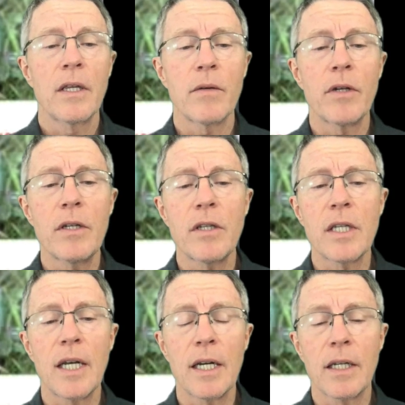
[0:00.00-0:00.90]
that reduce
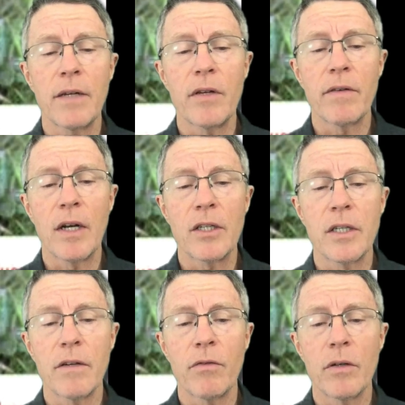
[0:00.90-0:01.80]
the activity of I
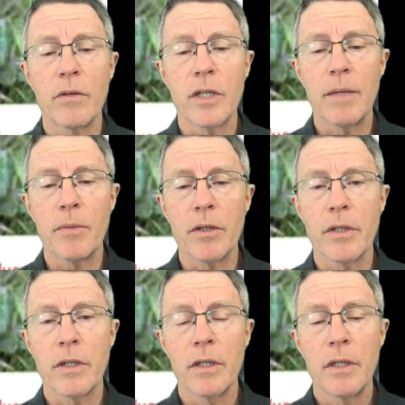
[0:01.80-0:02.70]
G F one
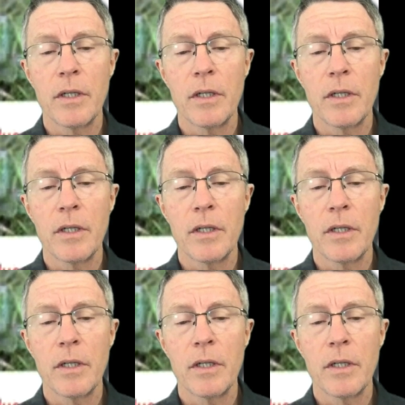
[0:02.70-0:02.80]
receptors,